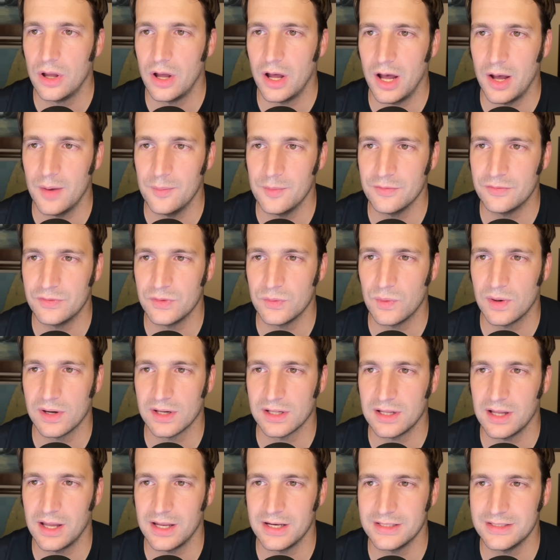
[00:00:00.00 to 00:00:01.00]
if you want to
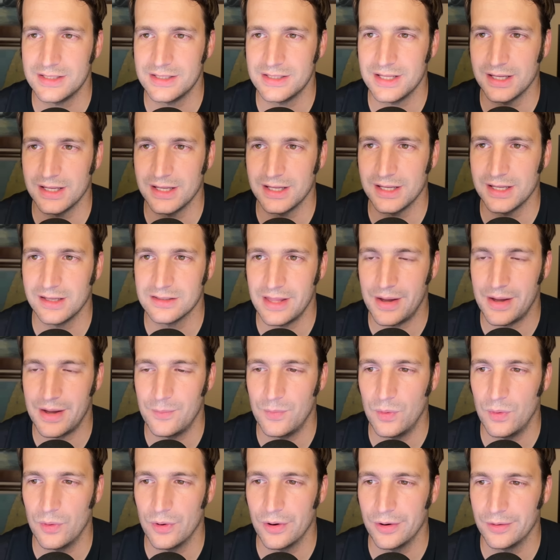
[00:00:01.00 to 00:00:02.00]
kind of dig into that
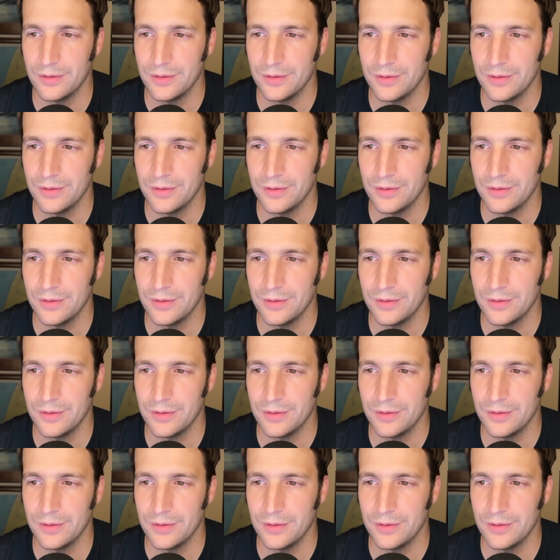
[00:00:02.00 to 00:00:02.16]
more.